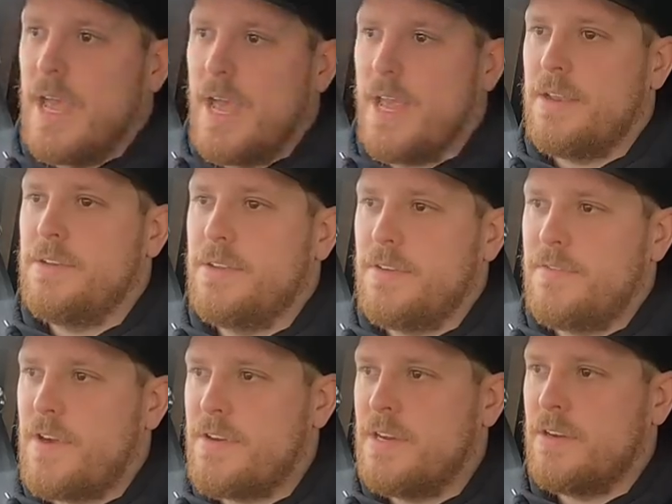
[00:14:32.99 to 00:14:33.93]
And
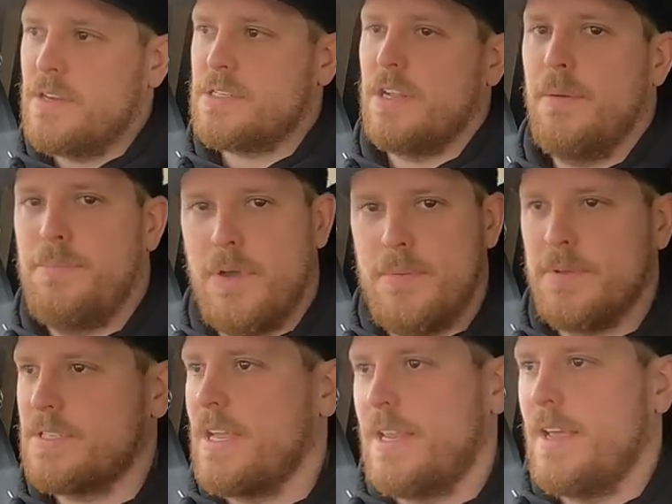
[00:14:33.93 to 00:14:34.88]
very nicely, I've put in
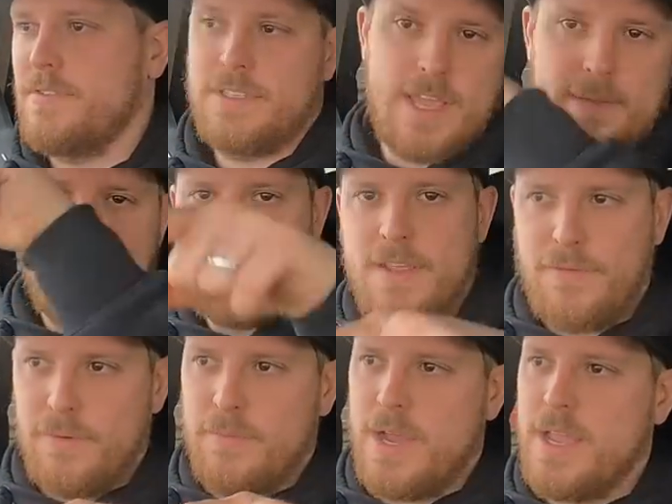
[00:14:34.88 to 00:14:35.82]
my sat nav to take me a
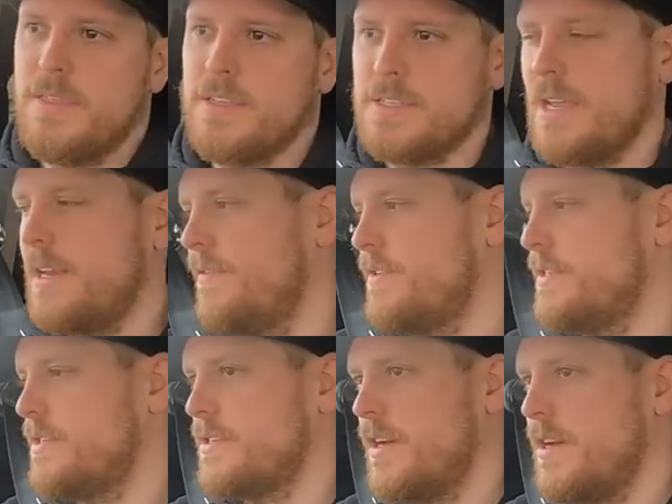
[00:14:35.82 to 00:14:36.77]
different way. The sat nav has
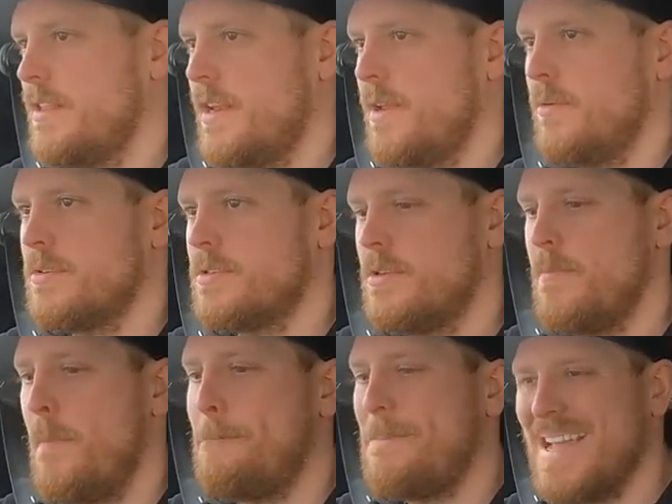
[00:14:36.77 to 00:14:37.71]
decided that it wants to
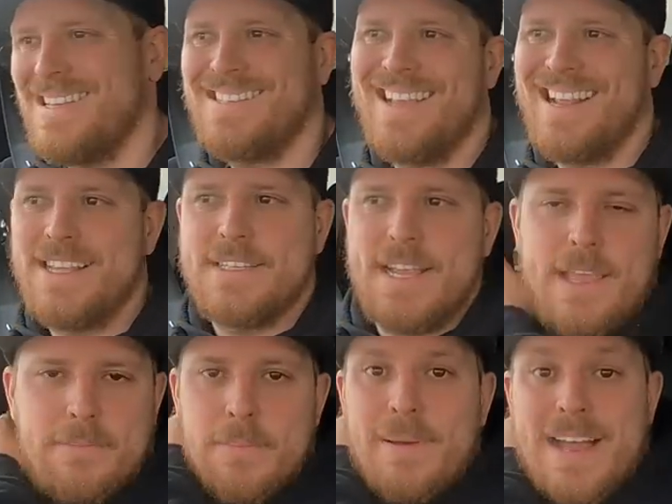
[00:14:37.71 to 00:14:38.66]
basically
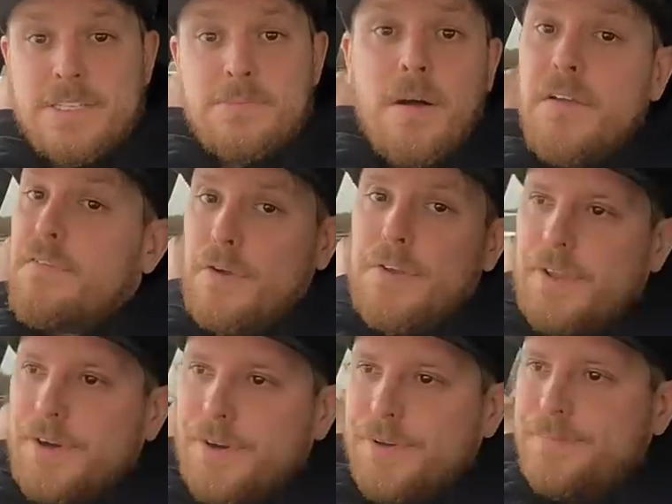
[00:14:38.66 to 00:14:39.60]
take me past my
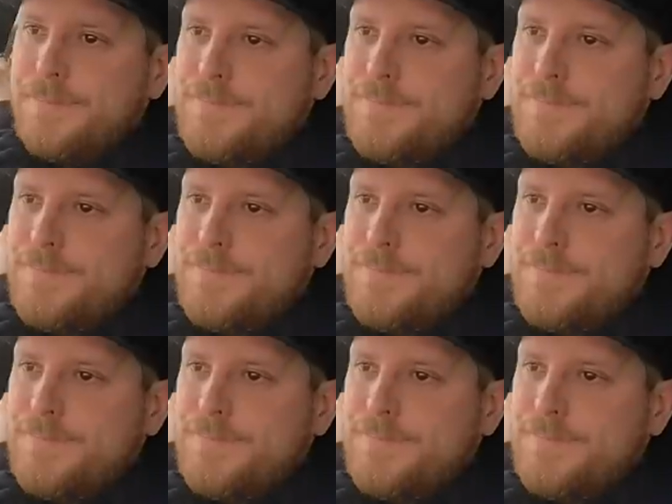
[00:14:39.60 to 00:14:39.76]
front door